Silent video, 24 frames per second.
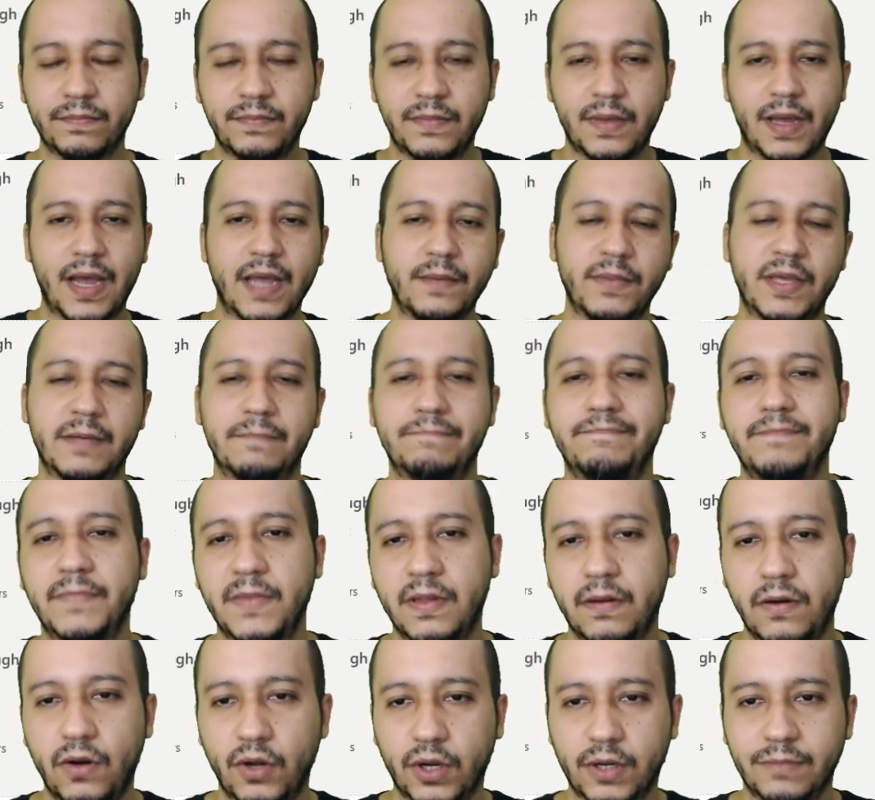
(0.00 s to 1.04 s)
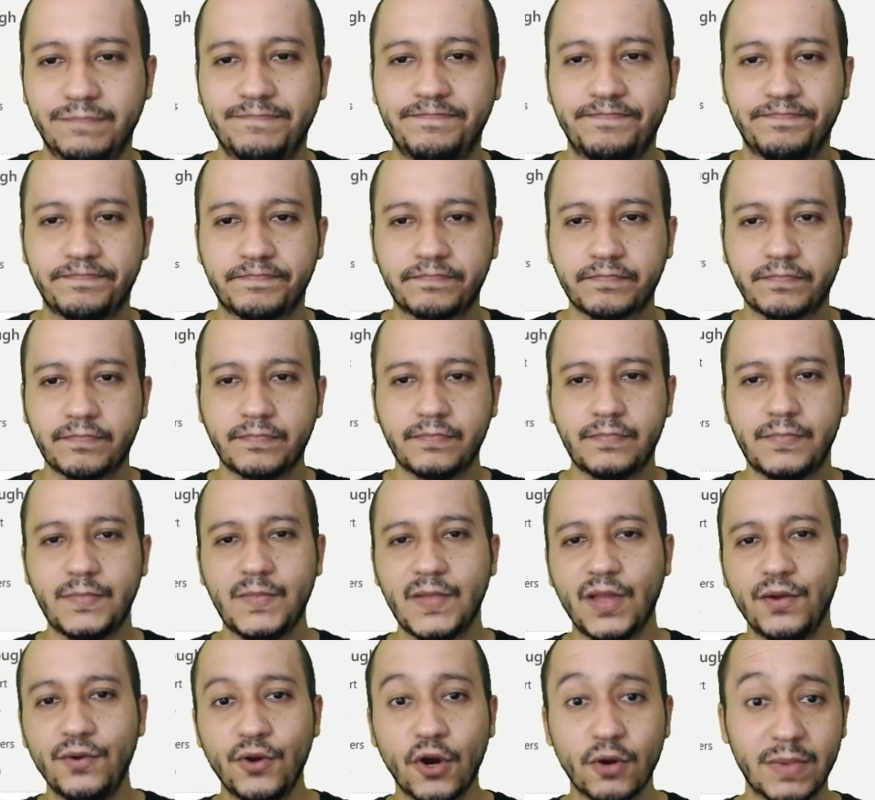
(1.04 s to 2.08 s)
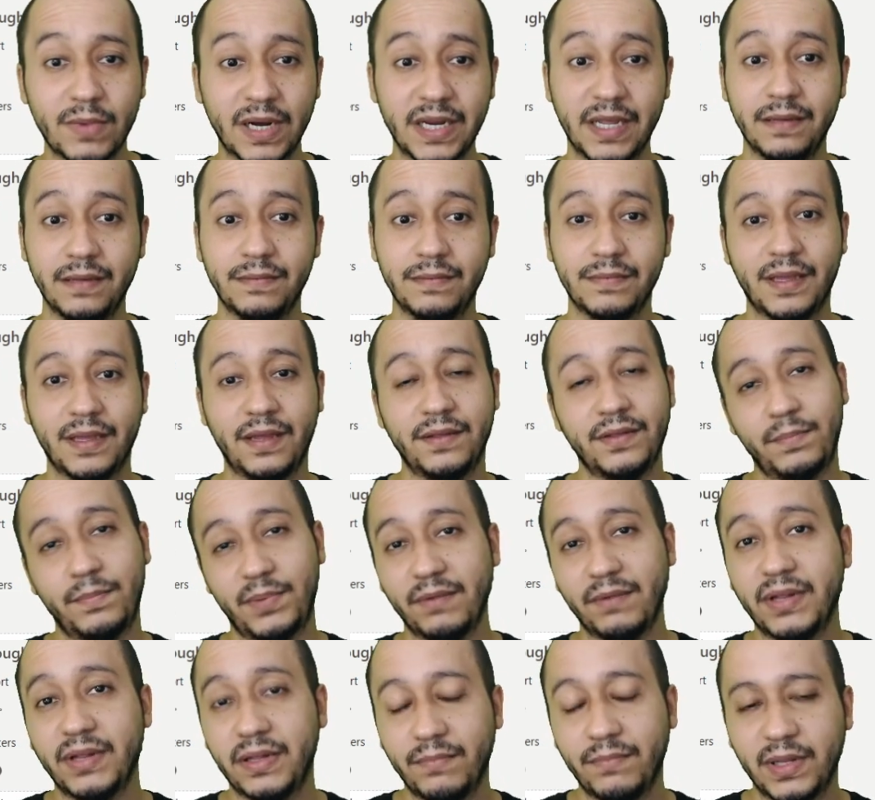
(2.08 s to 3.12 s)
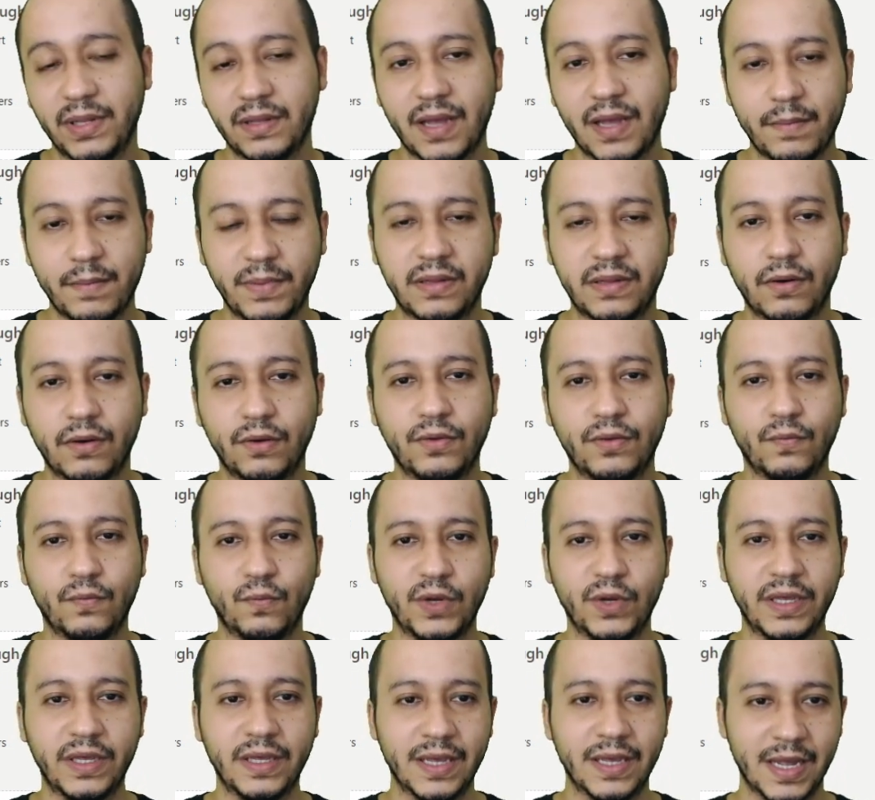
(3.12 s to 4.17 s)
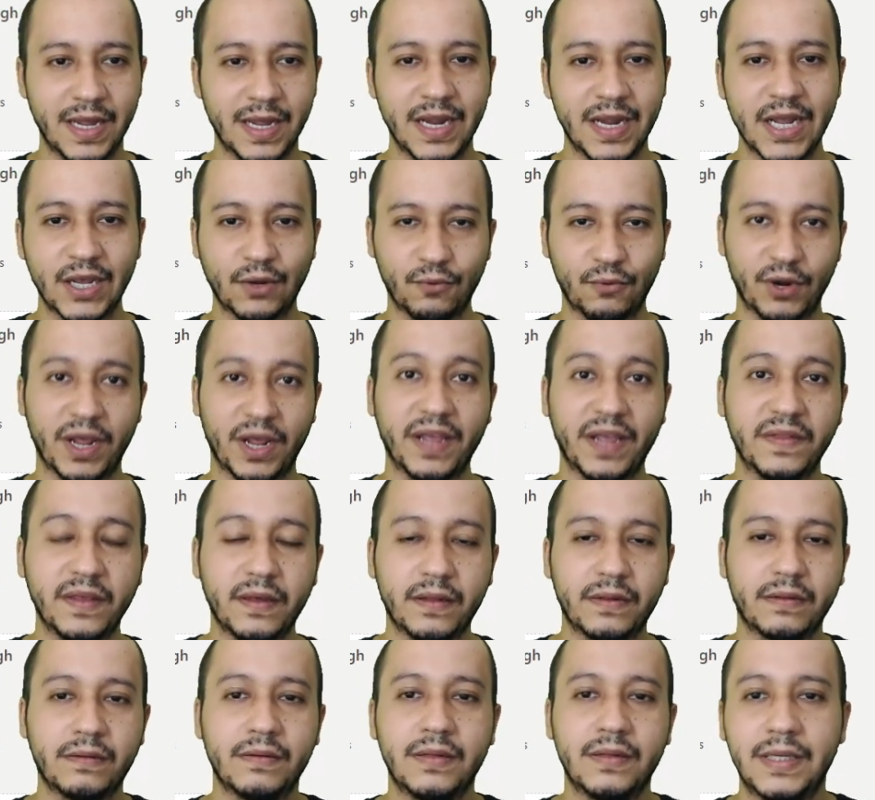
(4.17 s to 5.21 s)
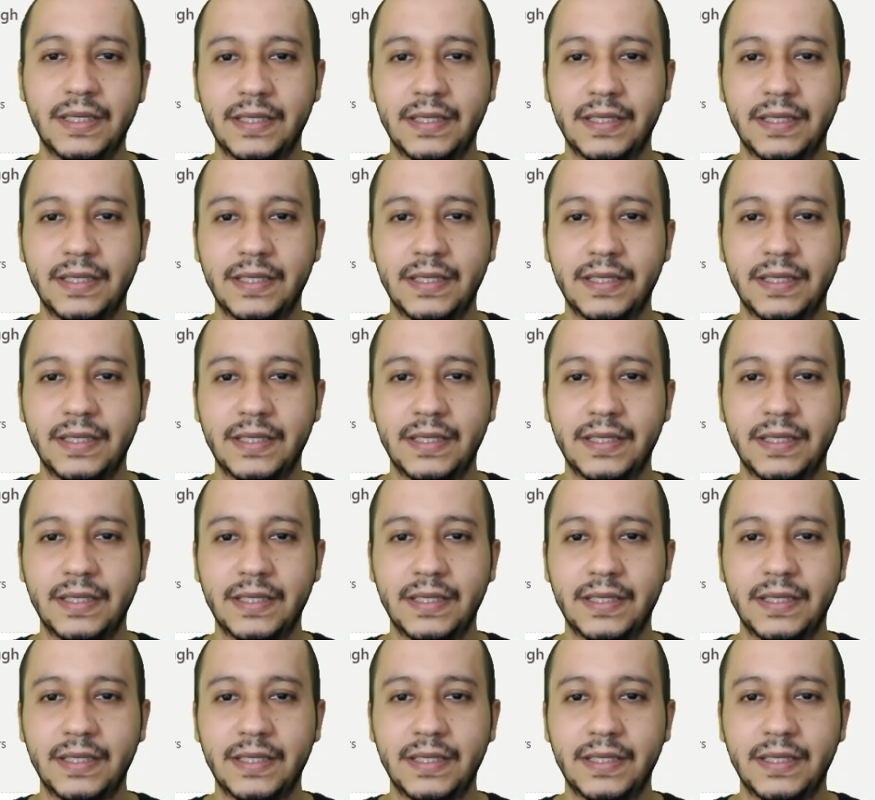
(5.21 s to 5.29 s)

I mean, look, normally in the previous episode, we create this.